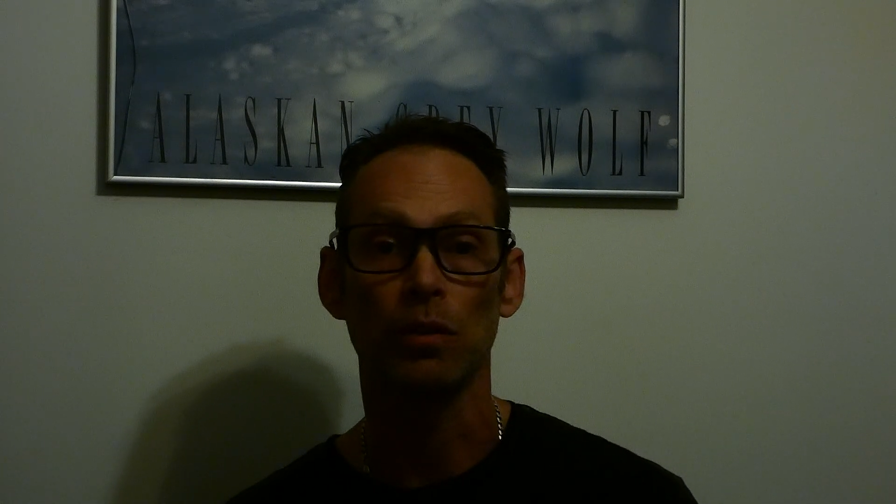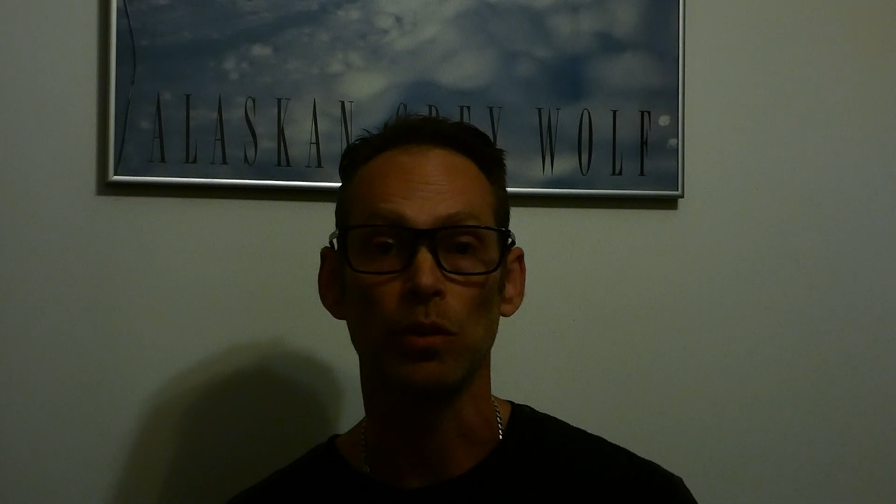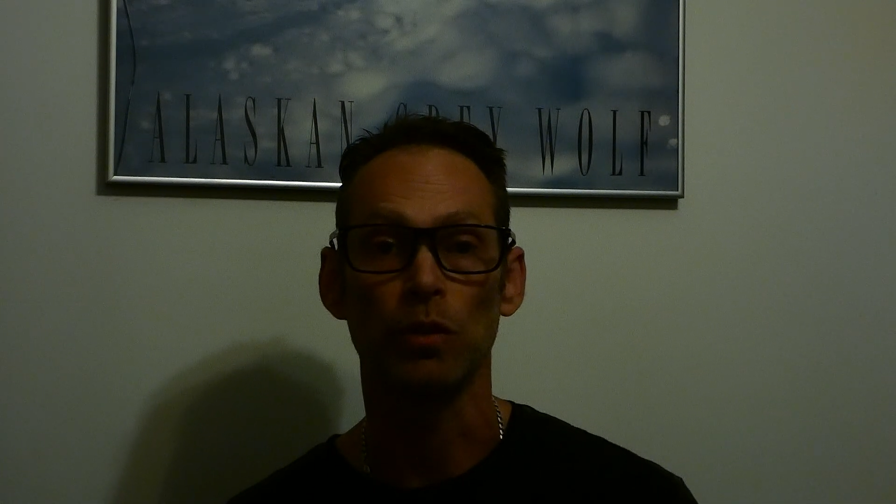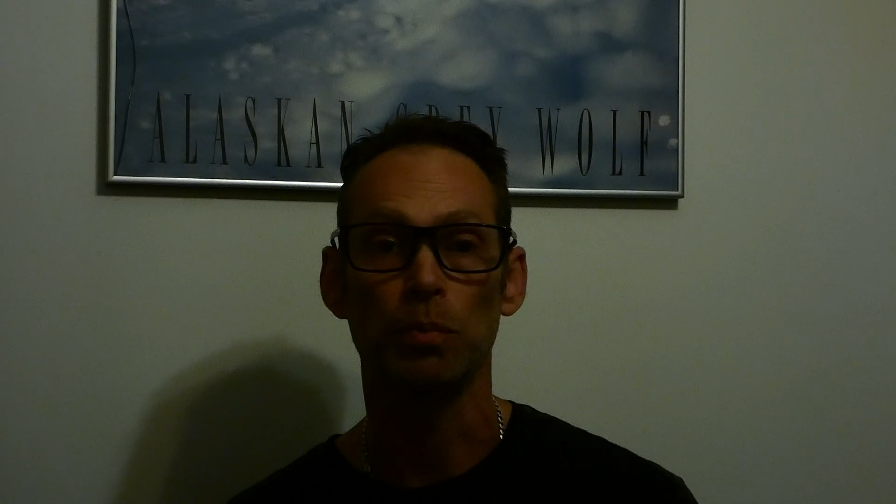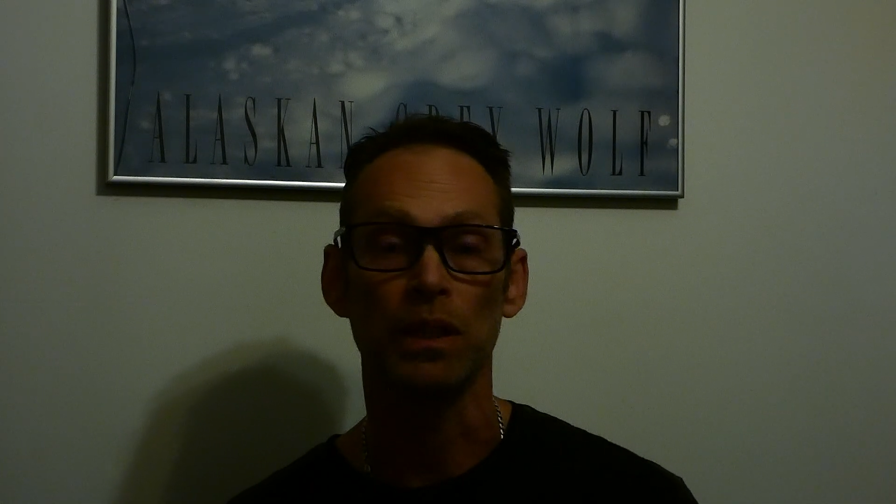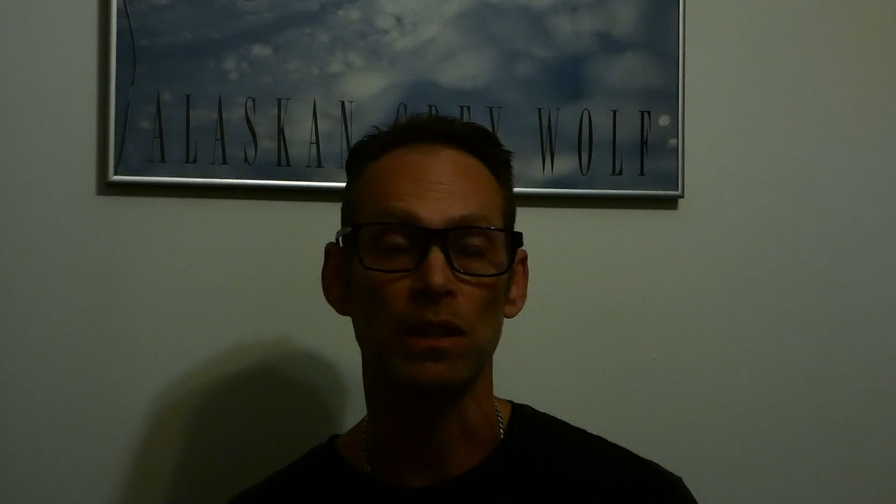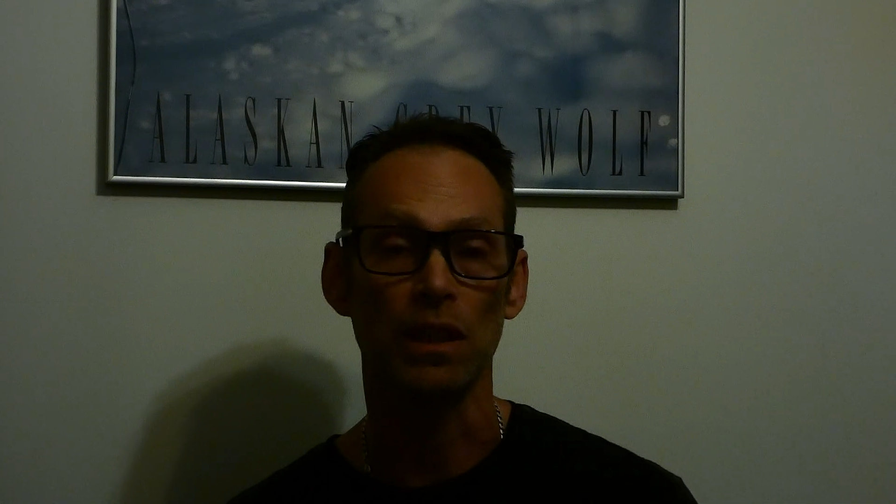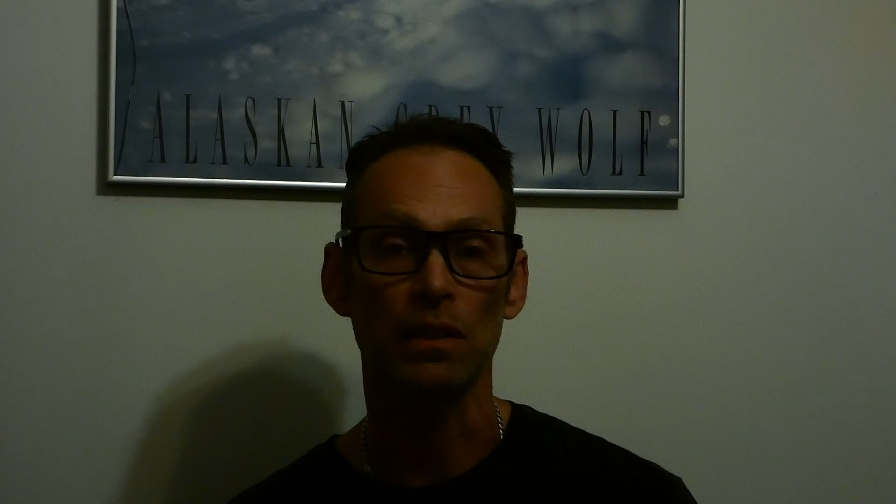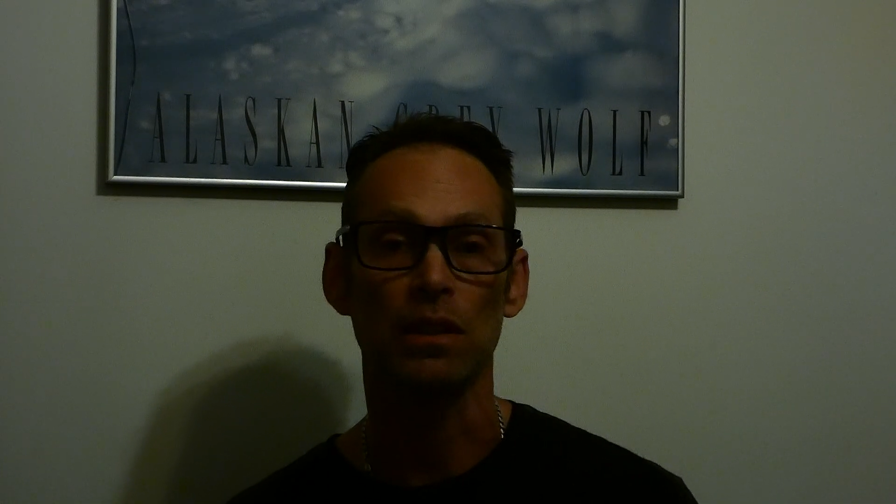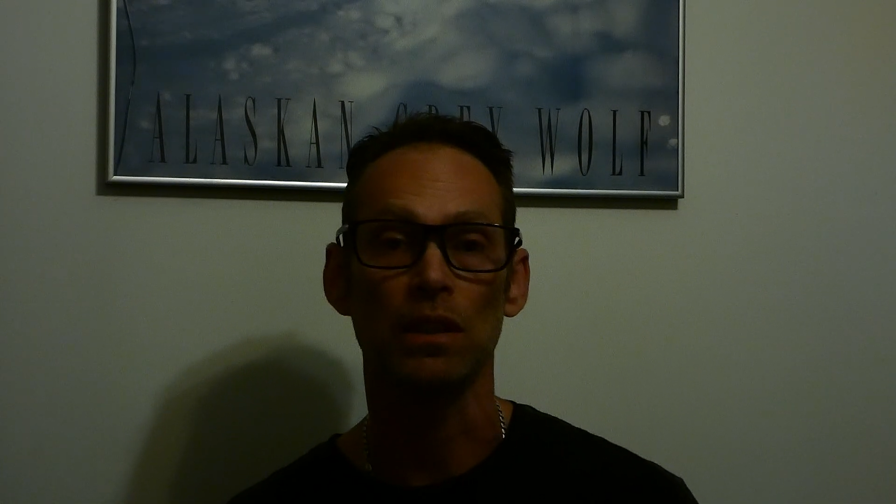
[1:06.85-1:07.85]
with
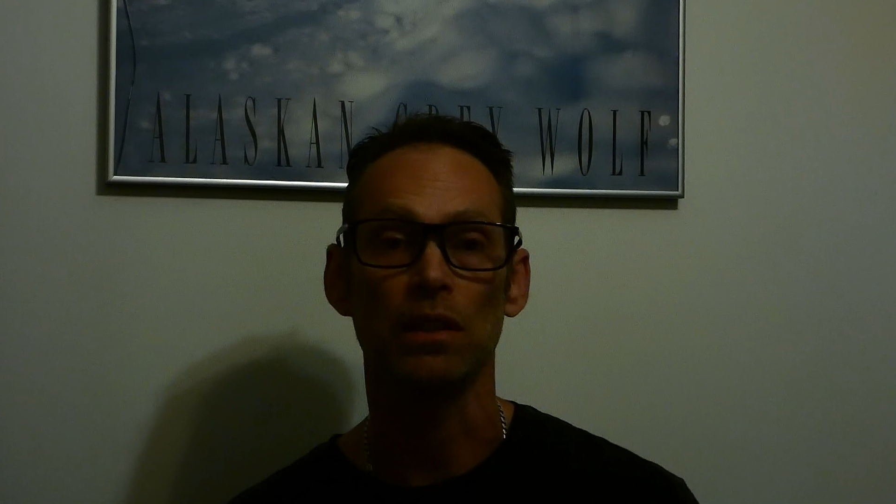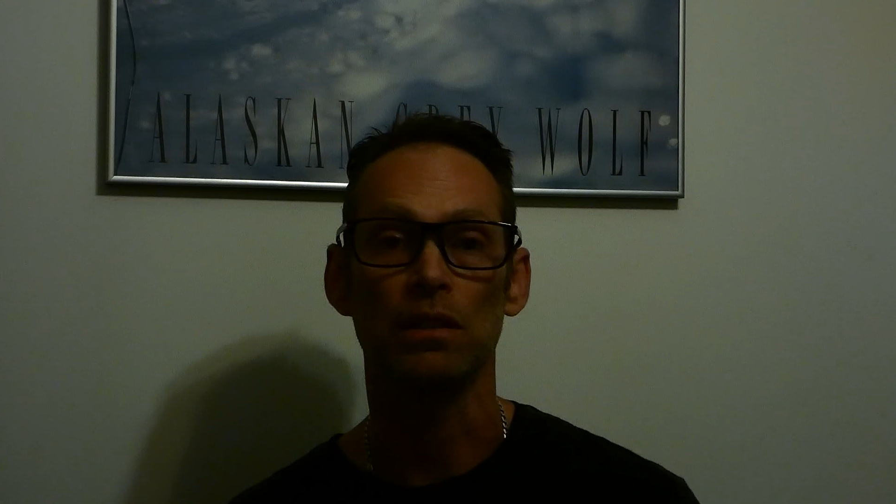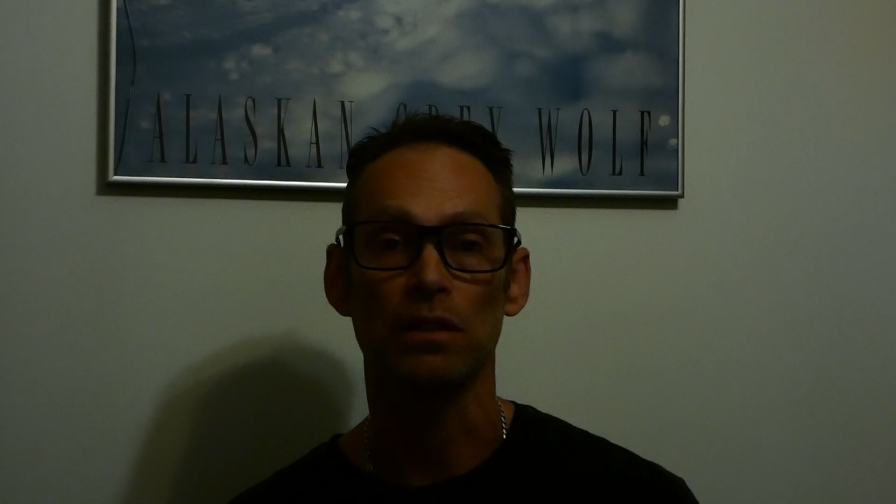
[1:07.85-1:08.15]
PTSD and